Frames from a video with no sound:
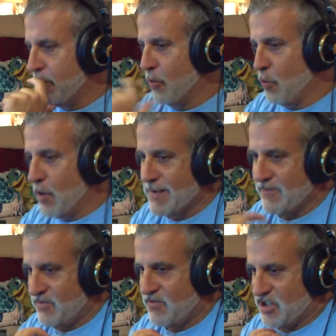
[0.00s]
the
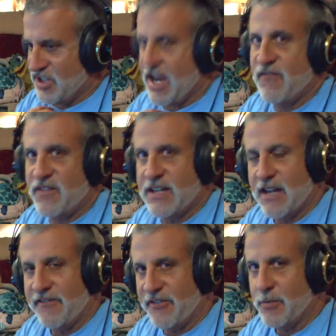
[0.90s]
one safety
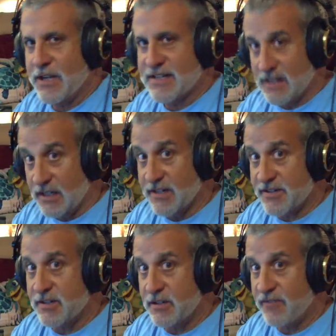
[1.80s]
net for me as a
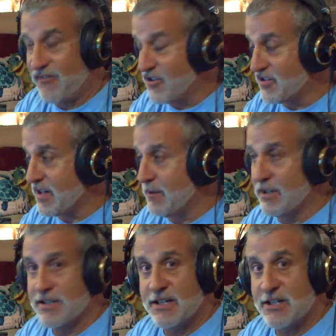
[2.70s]
listener, first time
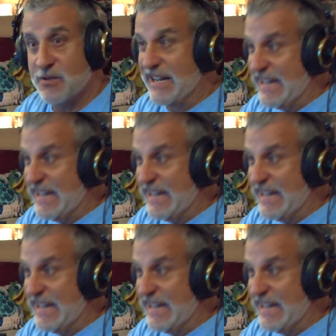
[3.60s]
listening to it,